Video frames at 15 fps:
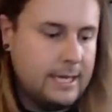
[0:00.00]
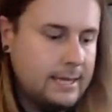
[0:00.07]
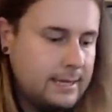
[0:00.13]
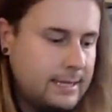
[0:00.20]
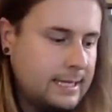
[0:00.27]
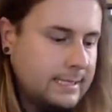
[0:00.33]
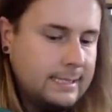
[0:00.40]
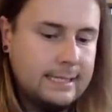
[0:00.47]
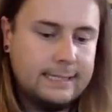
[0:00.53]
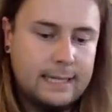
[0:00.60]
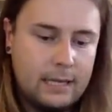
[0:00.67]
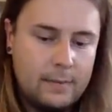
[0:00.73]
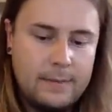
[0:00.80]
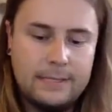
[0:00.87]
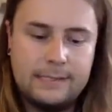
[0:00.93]
This is going to
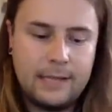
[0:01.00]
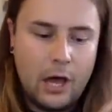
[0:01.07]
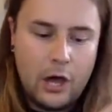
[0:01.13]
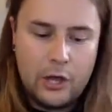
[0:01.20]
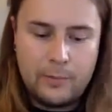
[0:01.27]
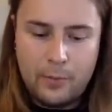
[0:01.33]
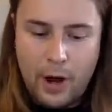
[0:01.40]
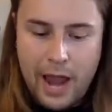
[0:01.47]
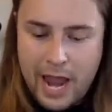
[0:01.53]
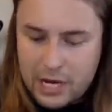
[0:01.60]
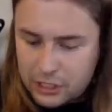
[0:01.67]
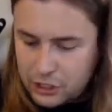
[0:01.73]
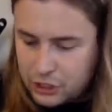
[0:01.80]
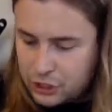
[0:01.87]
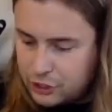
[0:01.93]
be so
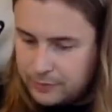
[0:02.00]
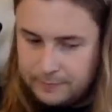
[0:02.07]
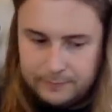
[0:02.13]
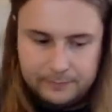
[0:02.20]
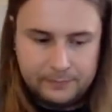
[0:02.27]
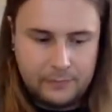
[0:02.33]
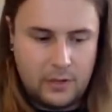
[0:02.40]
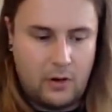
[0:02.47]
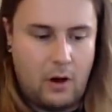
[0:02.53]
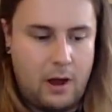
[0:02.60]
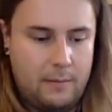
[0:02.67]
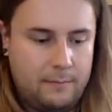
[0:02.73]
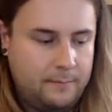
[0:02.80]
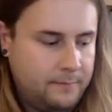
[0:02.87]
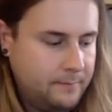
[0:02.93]
fresh. All right.
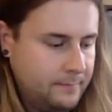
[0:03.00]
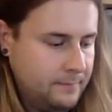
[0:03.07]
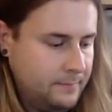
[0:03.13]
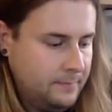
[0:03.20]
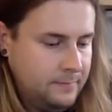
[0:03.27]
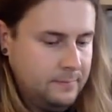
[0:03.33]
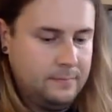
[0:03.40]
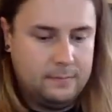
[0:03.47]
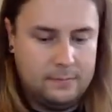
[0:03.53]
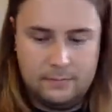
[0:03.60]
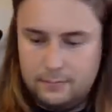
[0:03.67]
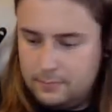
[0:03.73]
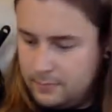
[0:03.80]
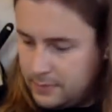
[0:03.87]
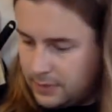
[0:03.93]

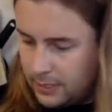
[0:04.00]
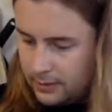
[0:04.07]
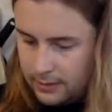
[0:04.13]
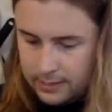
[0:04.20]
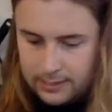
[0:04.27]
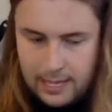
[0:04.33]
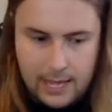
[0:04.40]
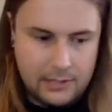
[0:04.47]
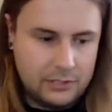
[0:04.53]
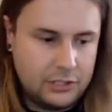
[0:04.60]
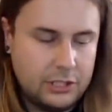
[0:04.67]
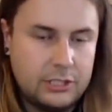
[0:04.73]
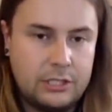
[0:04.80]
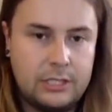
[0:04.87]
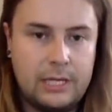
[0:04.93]
Don't need that
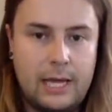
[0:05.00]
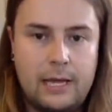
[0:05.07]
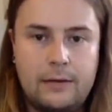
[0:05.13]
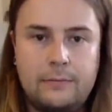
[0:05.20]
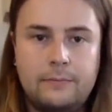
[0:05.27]
just yet.